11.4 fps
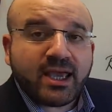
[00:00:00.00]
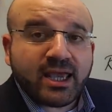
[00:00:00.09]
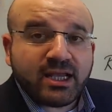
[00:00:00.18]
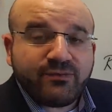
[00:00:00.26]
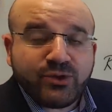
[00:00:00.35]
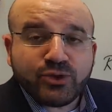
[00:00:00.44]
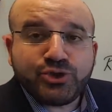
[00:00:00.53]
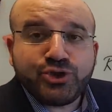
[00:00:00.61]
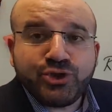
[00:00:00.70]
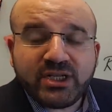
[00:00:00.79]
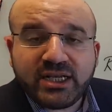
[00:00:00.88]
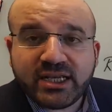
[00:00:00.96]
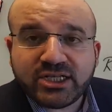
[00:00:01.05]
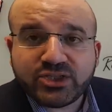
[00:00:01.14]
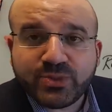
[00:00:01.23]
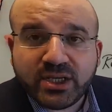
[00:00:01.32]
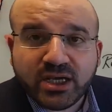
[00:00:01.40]
And if you tune in
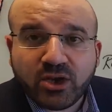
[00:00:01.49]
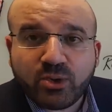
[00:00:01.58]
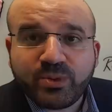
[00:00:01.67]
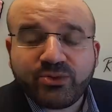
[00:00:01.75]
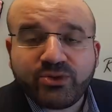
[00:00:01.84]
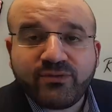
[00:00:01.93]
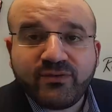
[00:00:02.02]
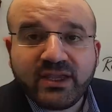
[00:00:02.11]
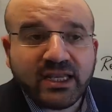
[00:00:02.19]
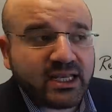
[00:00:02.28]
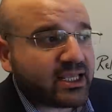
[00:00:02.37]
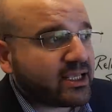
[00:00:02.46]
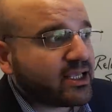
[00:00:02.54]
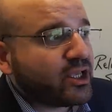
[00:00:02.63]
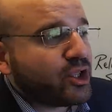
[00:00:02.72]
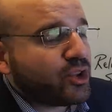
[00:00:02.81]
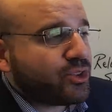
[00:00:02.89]
next week, I will be revealing
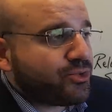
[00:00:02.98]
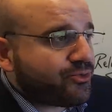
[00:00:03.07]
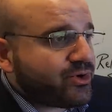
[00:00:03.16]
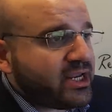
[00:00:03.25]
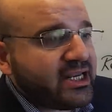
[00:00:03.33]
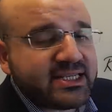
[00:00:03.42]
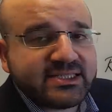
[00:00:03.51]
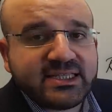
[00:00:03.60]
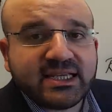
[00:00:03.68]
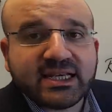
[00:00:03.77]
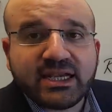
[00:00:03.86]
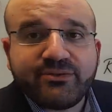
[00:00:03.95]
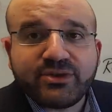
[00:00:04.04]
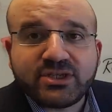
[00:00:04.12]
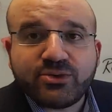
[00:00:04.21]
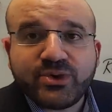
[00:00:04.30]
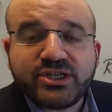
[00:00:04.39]
three distinct
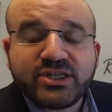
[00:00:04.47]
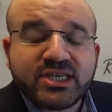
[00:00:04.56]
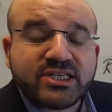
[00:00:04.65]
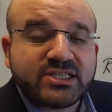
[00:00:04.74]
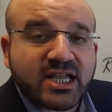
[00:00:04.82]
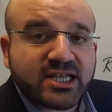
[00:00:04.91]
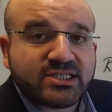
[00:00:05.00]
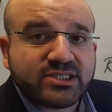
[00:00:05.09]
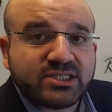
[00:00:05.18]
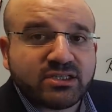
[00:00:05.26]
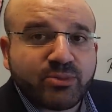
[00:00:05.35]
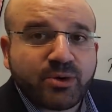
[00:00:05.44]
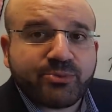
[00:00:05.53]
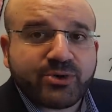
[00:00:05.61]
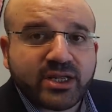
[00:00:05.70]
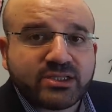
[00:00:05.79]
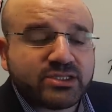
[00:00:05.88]
levels at which this narcissism
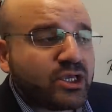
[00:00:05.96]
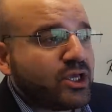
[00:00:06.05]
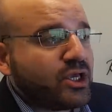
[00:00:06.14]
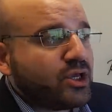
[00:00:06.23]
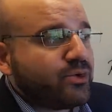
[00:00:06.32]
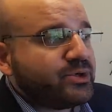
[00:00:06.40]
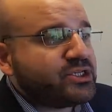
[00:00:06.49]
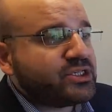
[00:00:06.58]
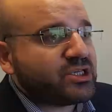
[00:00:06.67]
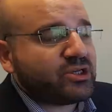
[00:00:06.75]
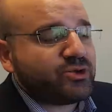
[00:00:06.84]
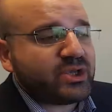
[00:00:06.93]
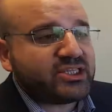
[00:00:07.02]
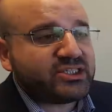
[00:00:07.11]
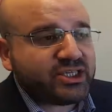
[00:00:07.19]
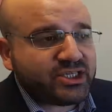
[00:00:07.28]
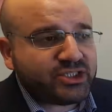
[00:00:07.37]
operates, which is going to
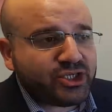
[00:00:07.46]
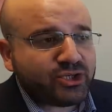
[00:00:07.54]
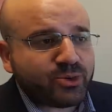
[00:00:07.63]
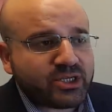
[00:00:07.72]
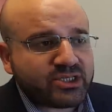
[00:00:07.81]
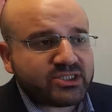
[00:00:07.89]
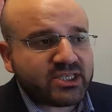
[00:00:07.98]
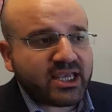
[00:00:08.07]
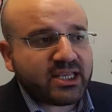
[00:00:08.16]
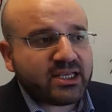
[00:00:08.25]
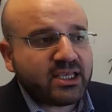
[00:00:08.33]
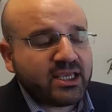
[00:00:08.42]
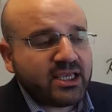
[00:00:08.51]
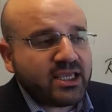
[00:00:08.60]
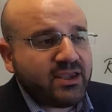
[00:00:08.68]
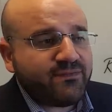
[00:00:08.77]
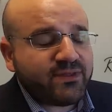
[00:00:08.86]
assist you to understand
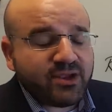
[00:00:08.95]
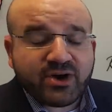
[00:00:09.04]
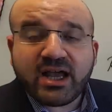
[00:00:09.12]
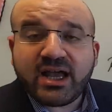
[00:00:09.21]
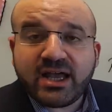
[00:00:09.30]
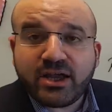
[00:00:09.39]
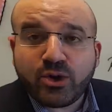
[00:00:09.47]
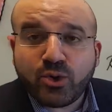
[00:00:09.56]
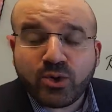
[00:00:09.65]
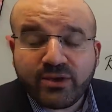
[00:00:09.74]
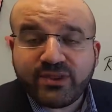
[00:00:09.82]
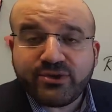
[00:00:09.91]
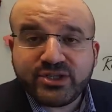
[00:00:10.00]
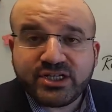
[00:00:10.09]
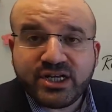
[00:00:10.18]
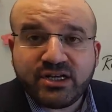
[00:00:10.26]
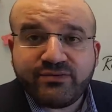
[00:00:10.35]
if there are or if there
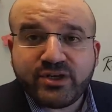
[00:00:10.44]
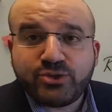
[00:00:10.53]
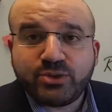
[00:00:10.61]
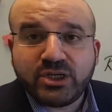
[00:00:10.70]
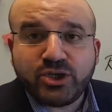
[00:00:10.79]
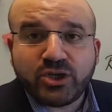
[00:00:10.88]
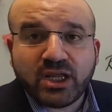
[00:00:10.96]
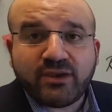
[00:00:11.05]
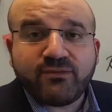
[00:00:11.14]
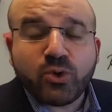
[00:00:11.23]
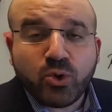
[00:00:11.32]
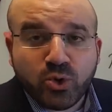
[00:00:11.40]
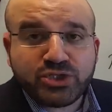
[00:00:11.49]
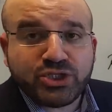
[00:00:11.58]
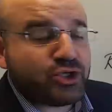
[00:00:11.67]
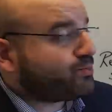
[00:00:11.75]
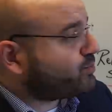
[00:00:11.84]
is an individual in your life
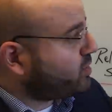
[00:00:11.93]
causing you